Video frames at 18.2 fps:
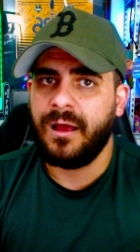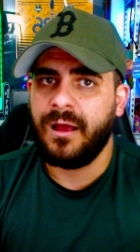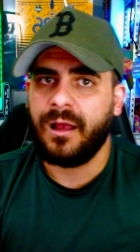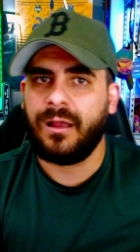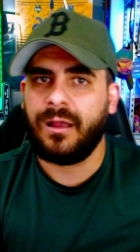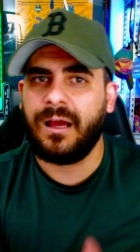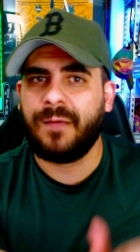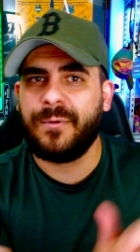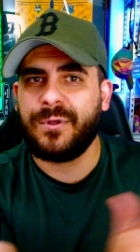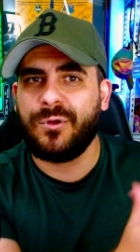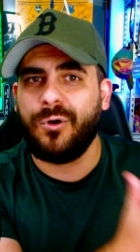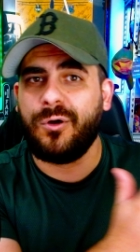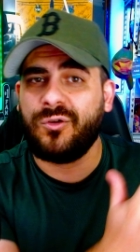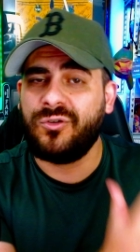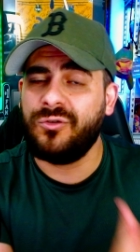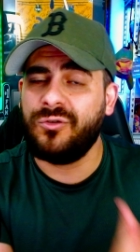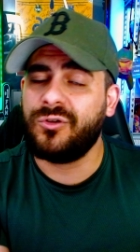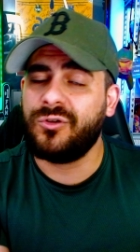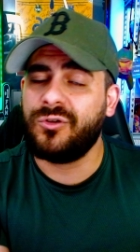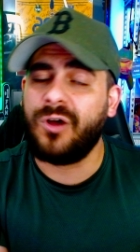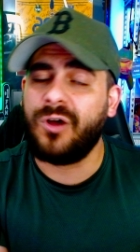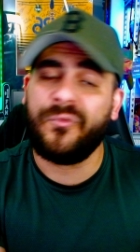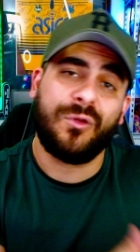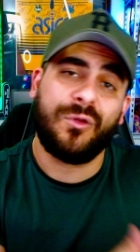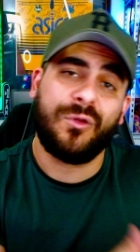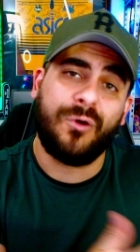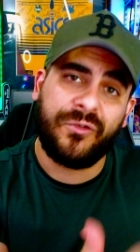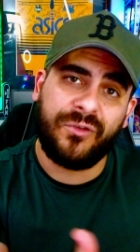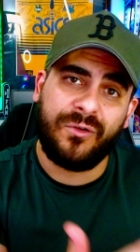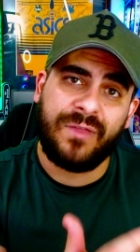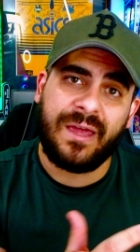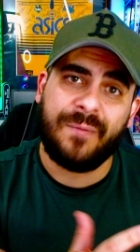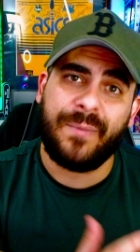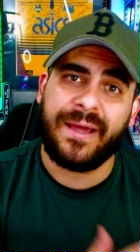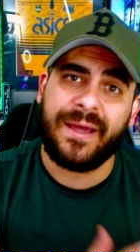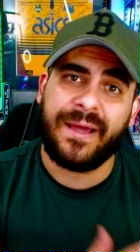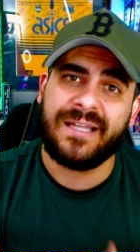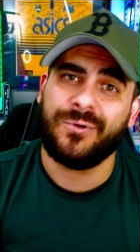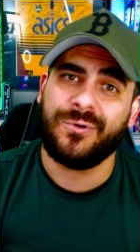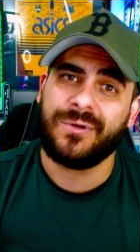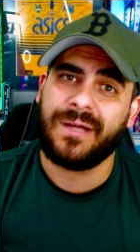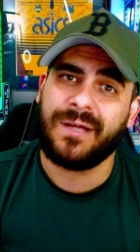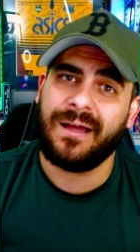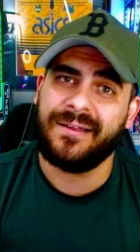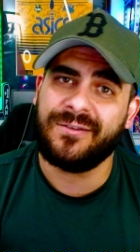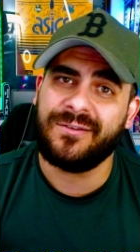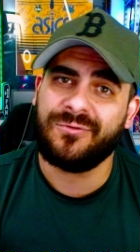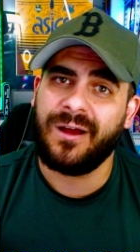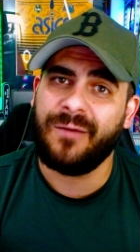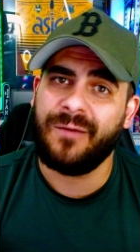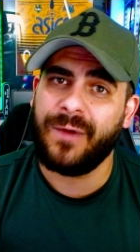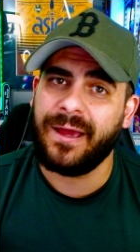Like we talked to Topps with also their baseball cards, right?